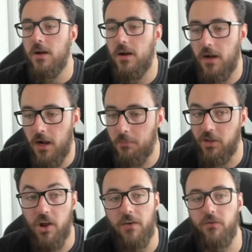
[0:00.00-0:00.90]
um,
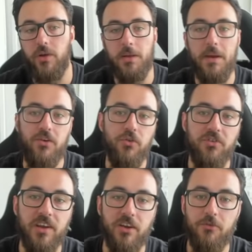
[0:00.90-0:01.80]
like you haven't really been
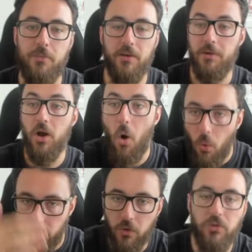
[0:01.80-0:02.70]
using it, you've been, been
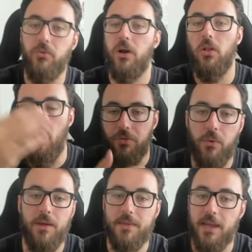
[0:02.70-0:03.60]
holding onto it a lot
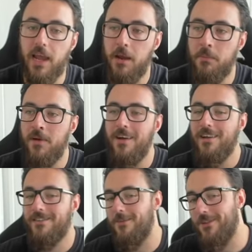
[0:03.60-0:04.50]
throughout the game.
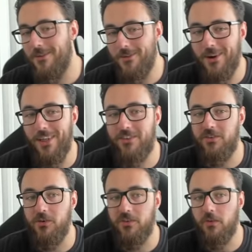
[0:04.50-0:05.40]
Sometimes what I'll
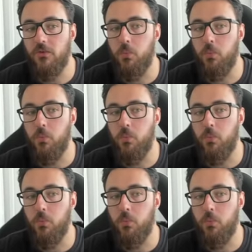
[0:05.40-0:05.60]
actually do is I'll just